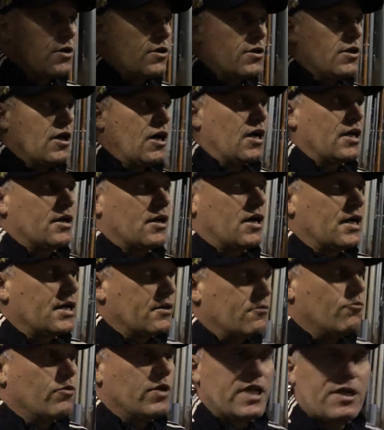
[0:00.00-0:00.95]
You know, I
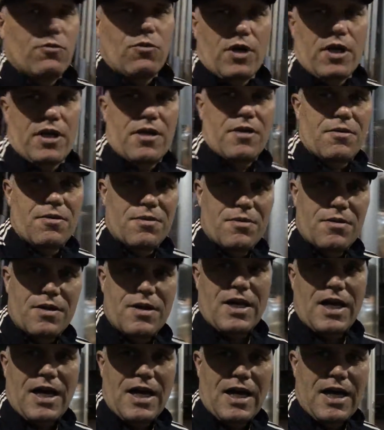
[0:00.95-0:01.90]
didn't really want to.
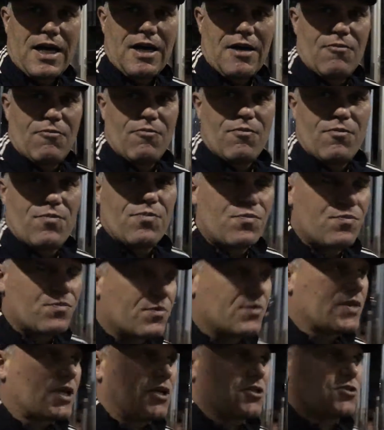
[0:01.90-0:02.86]

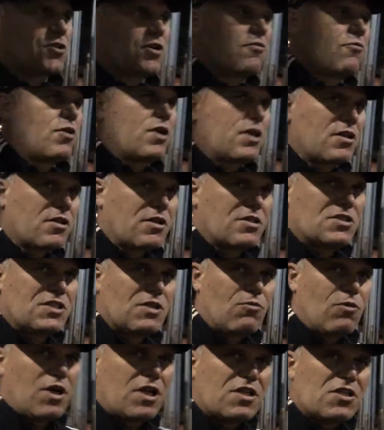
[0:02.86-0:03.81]
I sort of
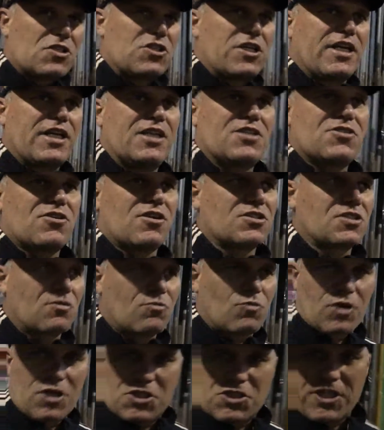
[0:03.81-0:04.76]
wanted to share this, and I
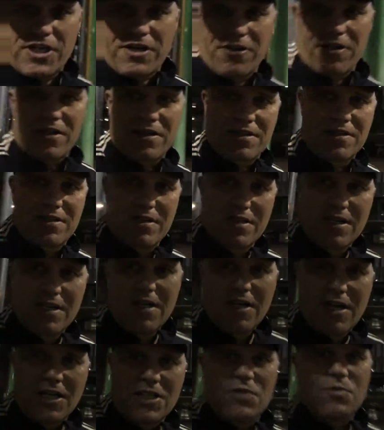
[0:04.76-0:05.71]
didn't want to share it.
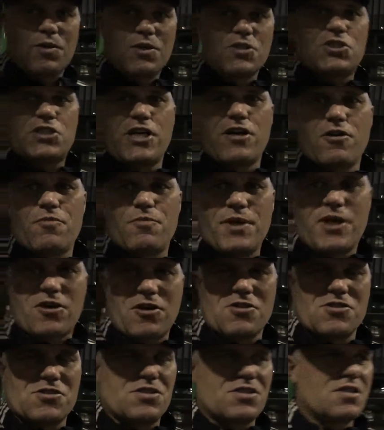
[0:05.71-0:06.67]
I didn't want to share it
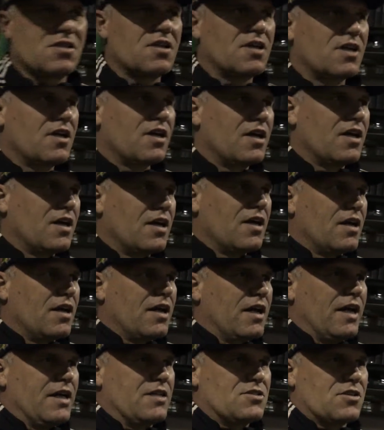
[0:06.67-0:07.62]
because
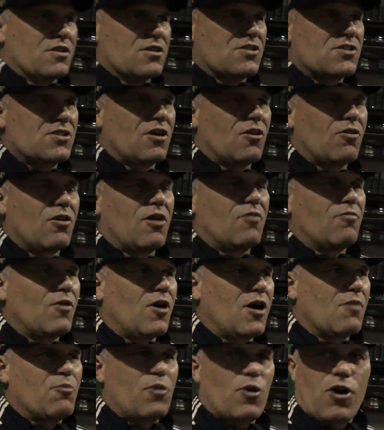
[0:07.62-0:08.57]
it's an assault on
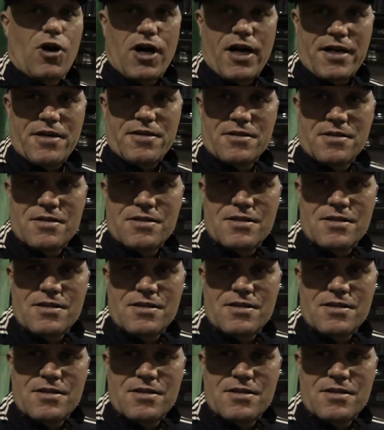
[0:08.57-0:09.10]
my pride.